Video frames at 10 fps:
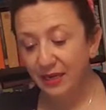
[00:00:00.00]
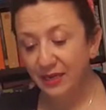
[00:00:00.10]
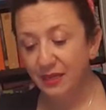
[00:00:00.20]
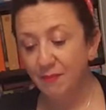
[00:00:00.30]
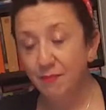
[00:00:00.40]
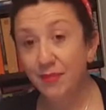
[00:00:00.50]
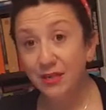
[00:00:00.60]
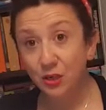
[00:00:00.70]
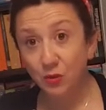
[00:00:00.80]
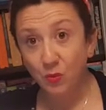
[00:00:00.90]
in the
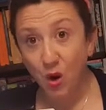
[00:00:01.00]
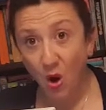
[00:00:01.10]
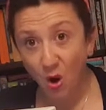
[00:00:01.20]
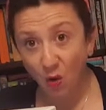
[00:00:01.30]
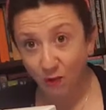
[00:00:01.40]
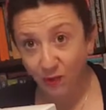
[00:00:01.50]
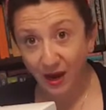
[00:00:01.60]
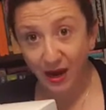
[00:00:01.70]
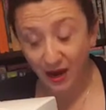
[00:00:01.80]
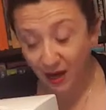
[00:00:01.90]
middle of
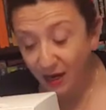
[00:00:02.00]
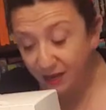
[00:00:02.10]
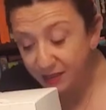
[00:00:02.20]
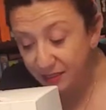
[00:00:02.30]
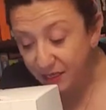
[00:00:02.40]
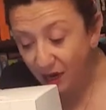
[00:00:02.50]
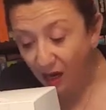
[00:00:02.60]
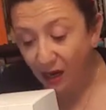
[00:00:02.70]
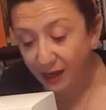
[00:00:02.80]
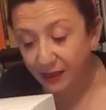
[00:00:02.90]
the heart
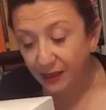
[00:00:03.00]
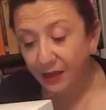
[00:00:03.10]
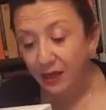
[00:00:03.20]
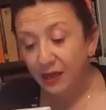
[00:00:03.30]
line,